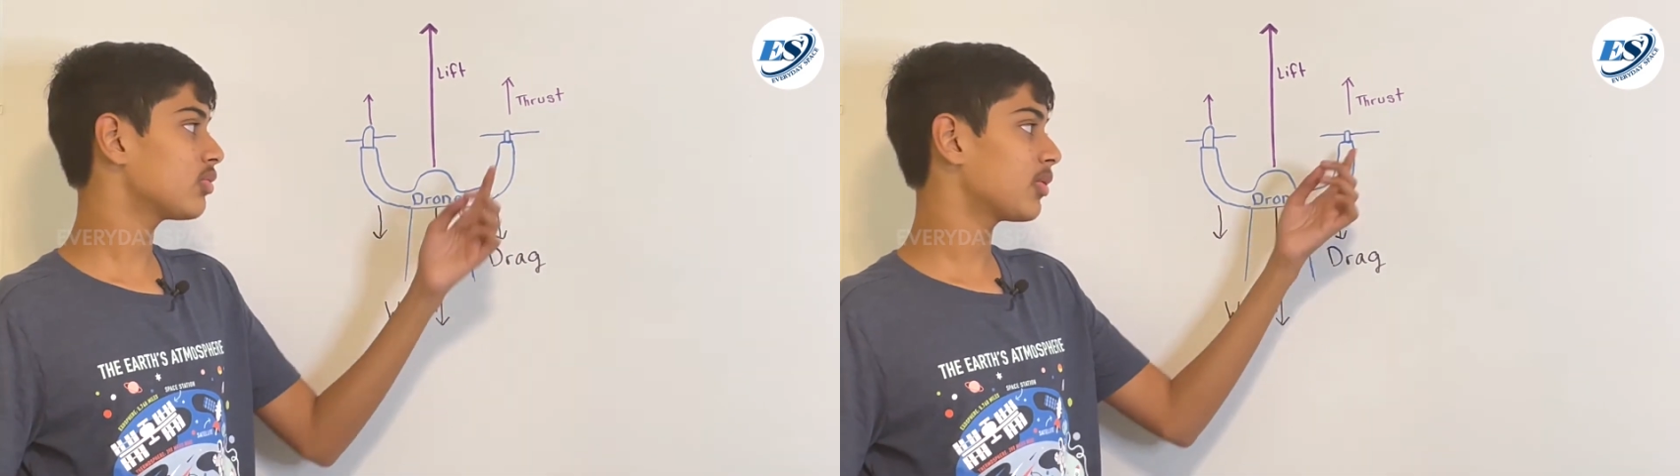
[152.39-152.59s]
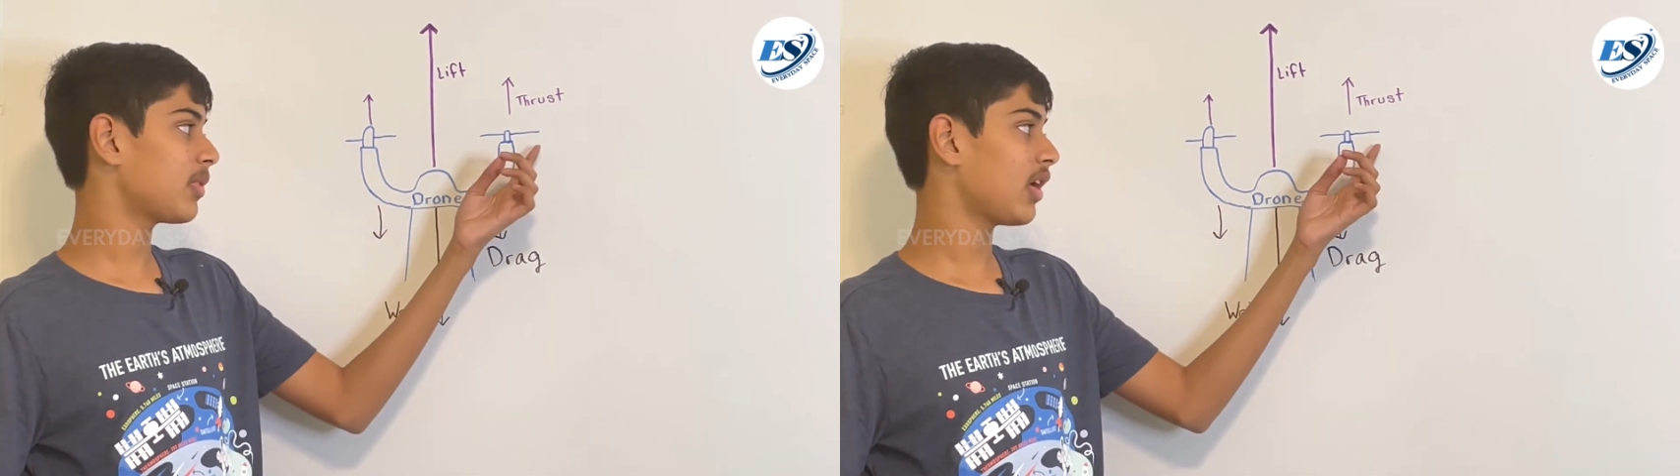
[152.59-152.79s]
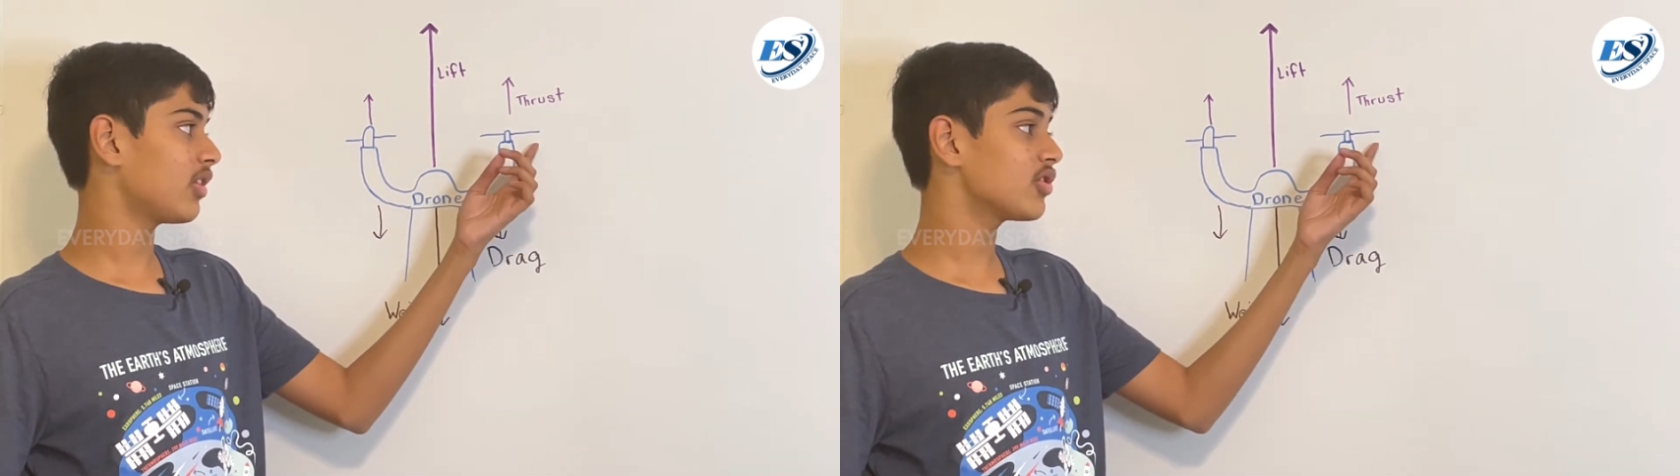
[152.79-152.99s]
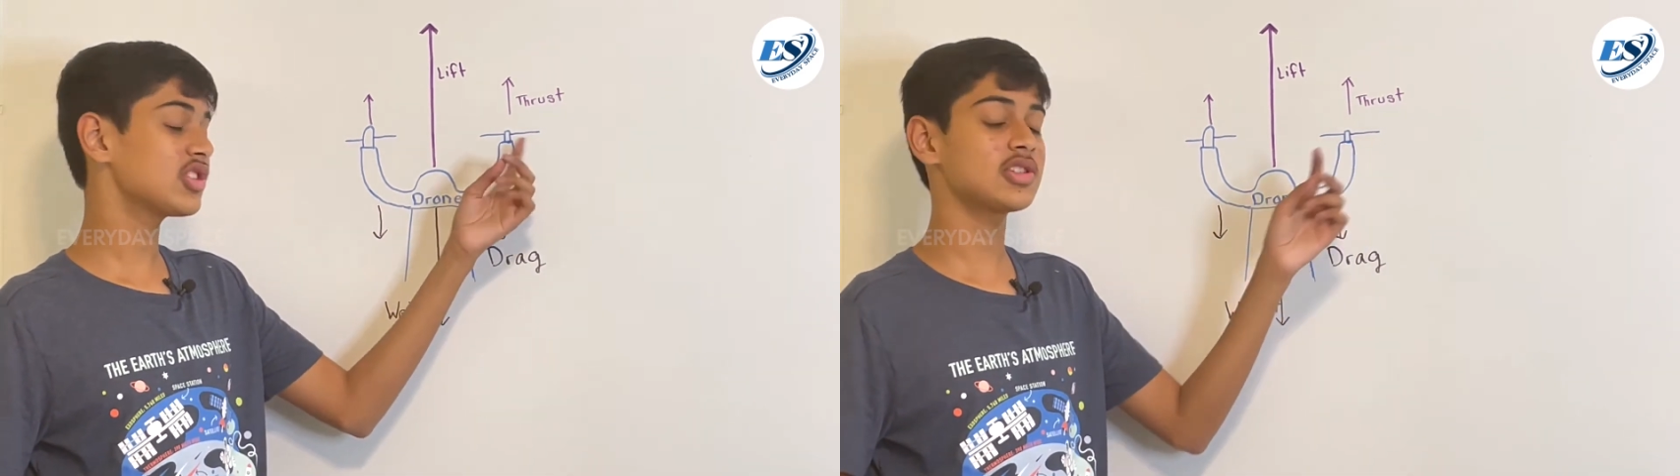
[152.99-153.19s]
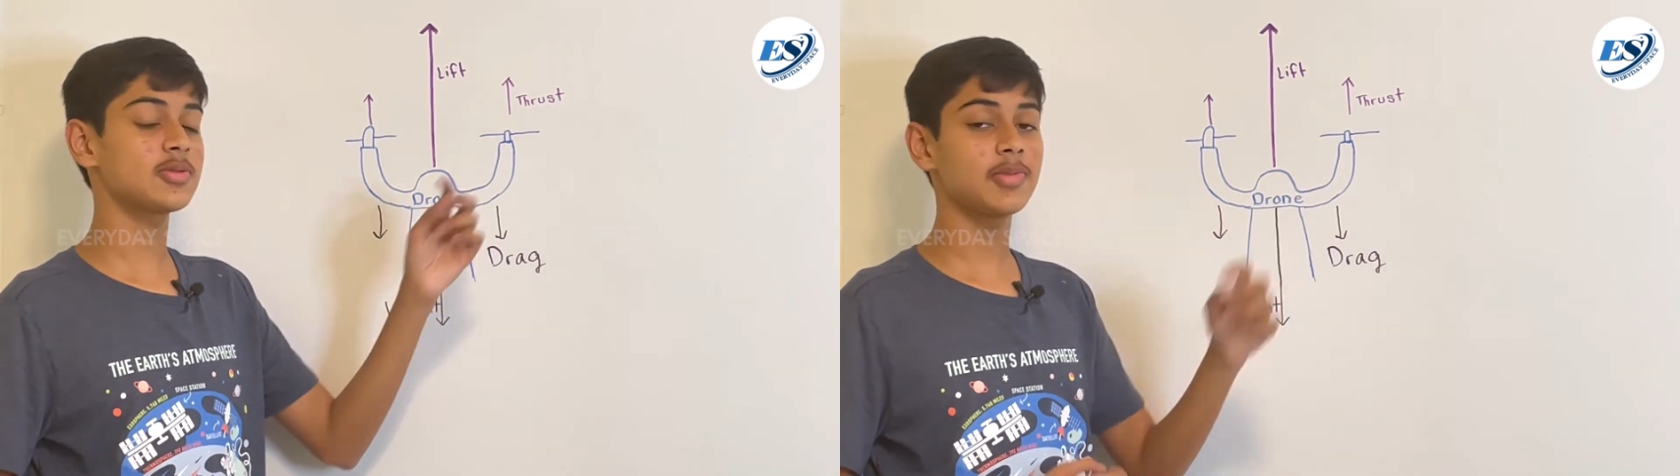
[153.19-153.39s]

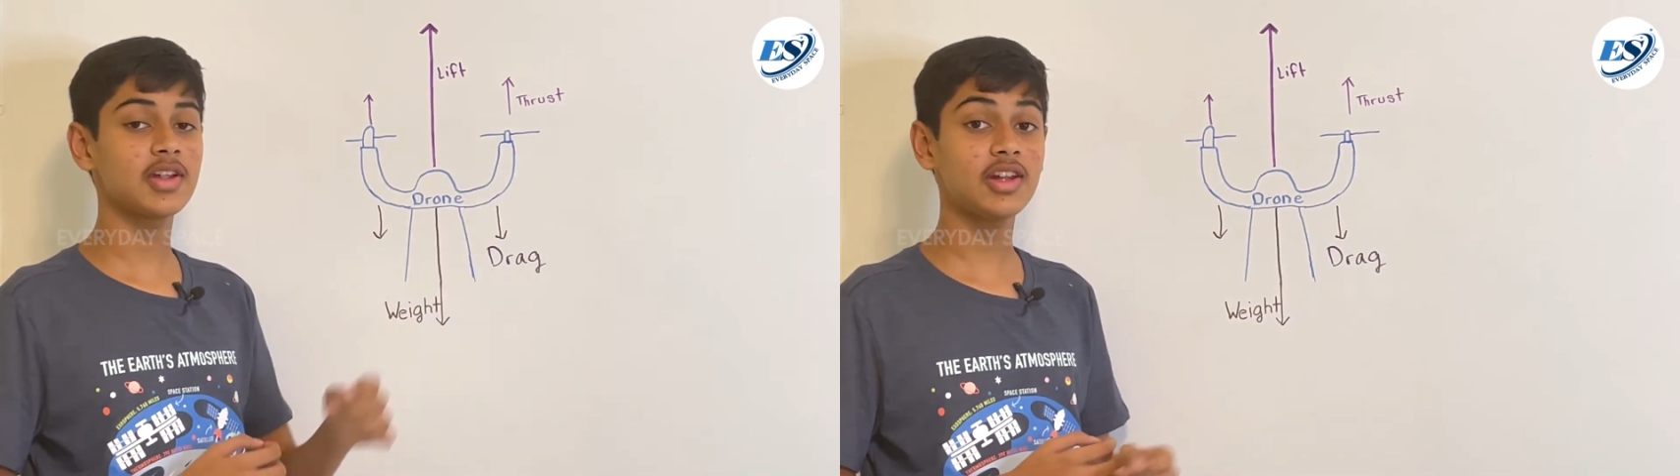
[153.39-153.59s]
propellers spin